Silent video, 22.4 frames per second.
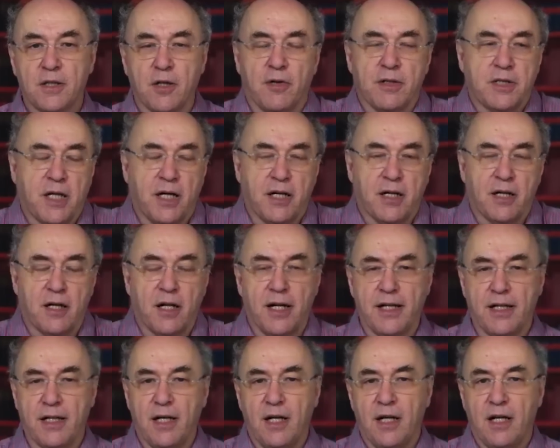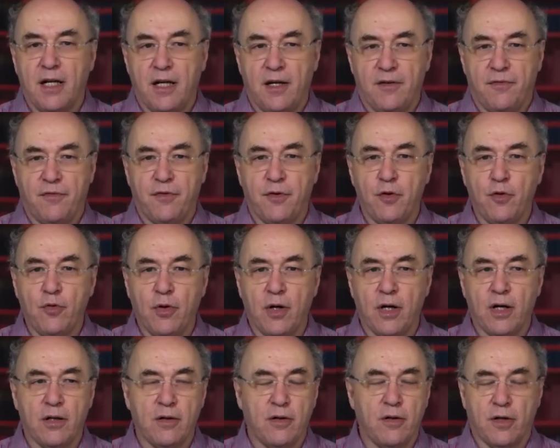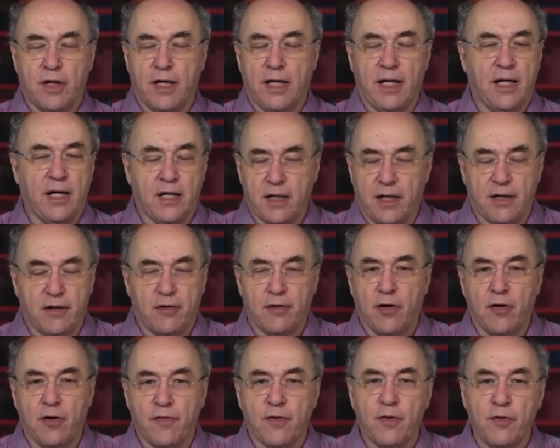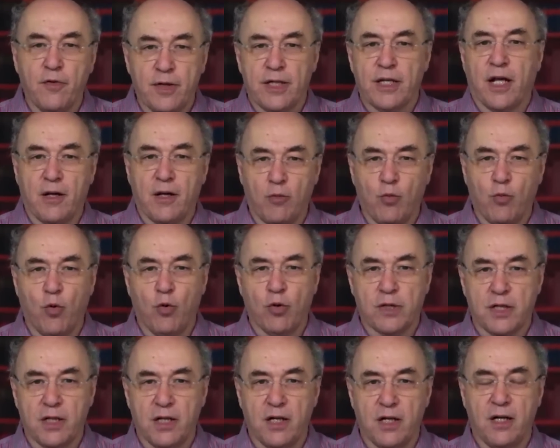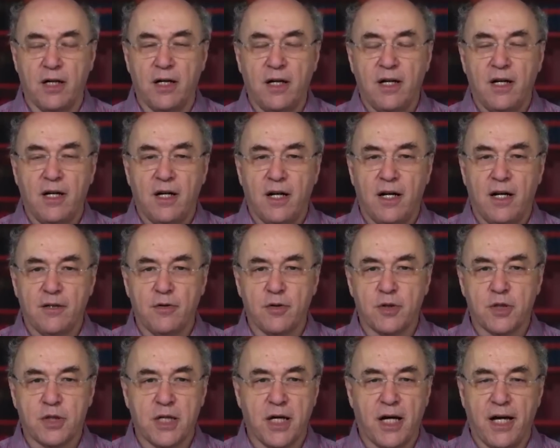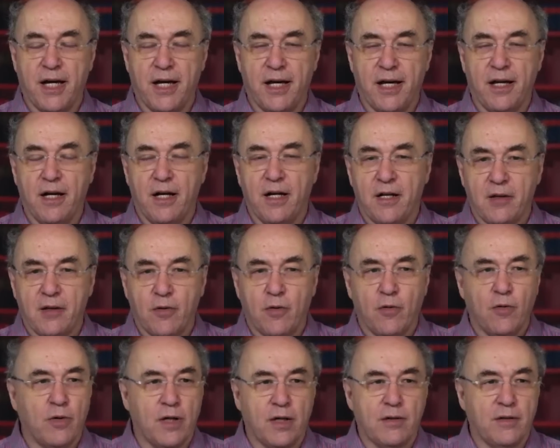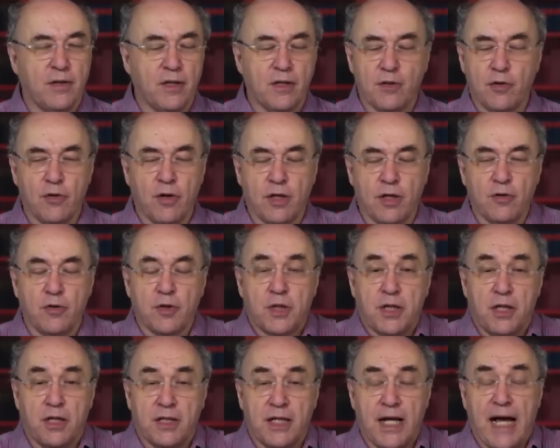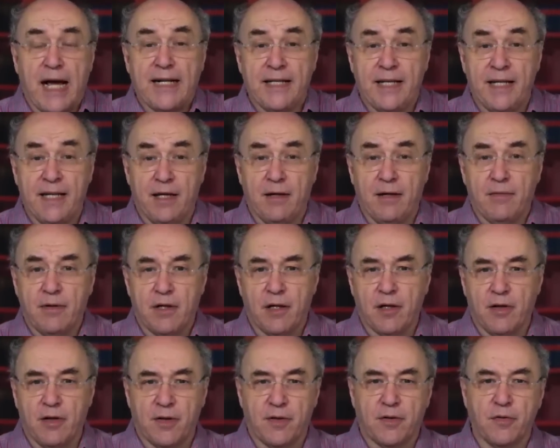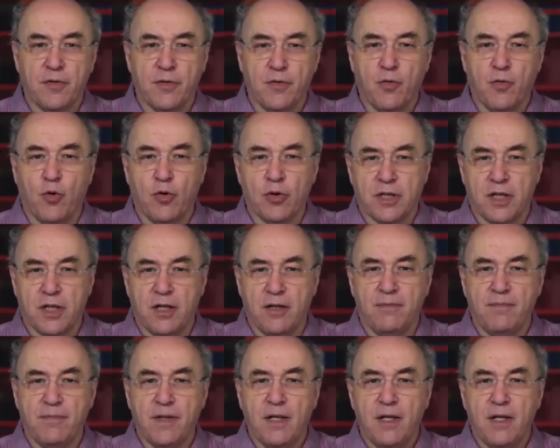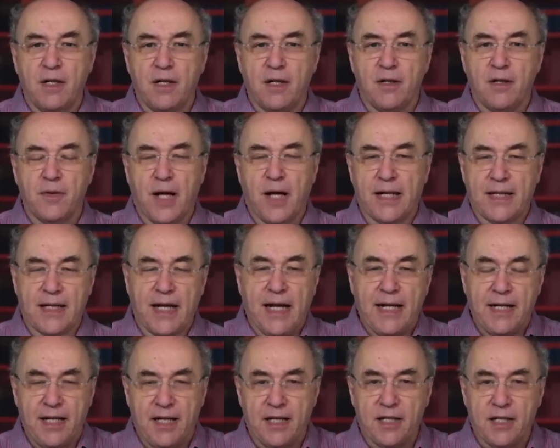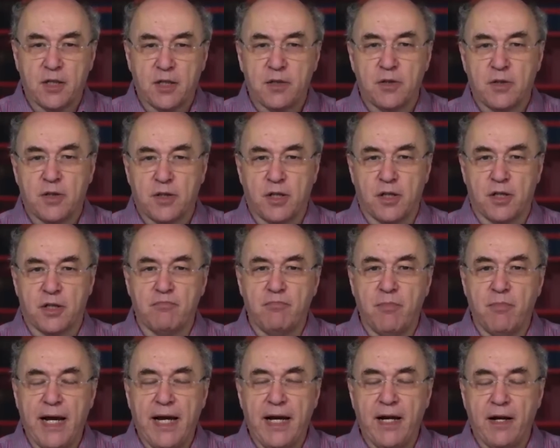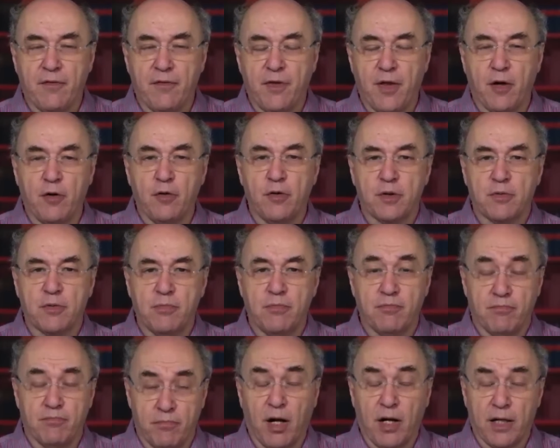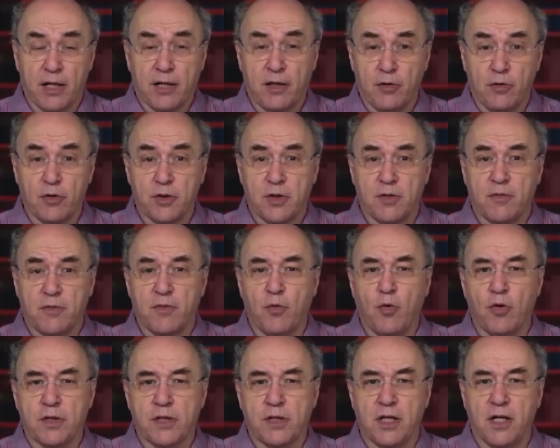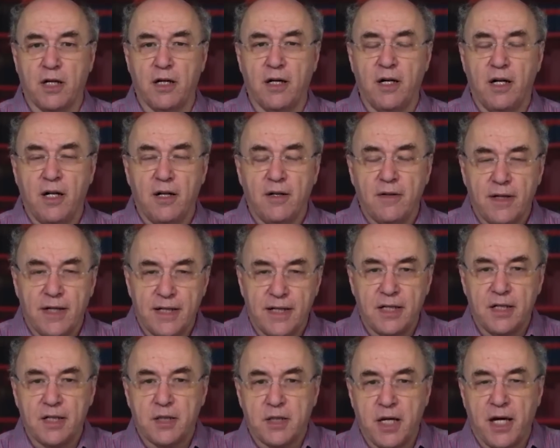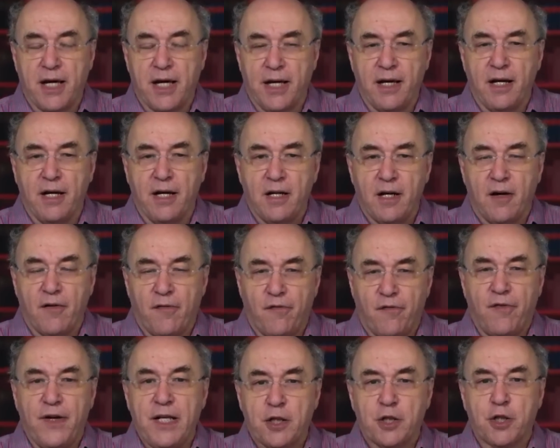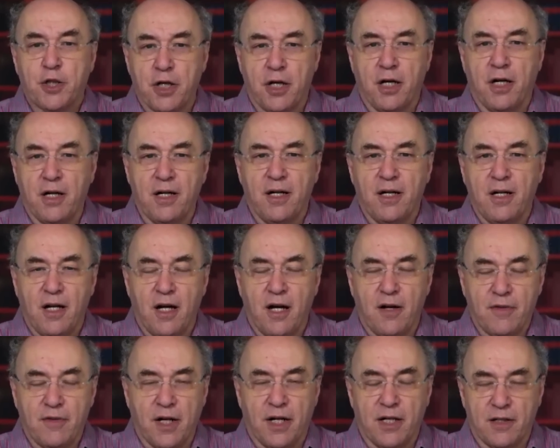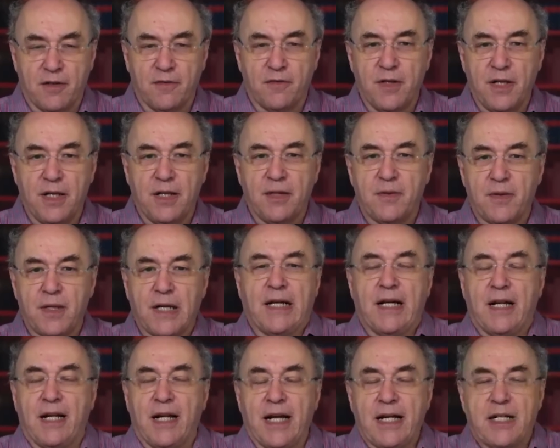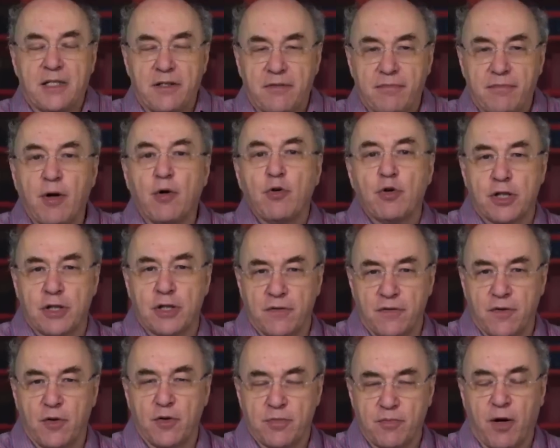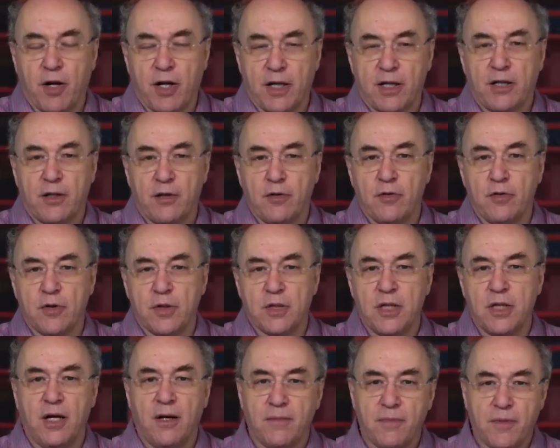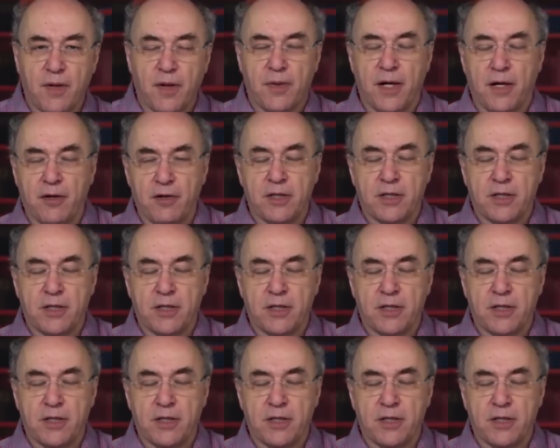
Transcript: it's kind of like if you were looking at, a fluid like water, and you say, and you see an eddy going through the water. that eddy is just made of those molecules of the water. It is a feature of kind of the collective motion of those molecules that there is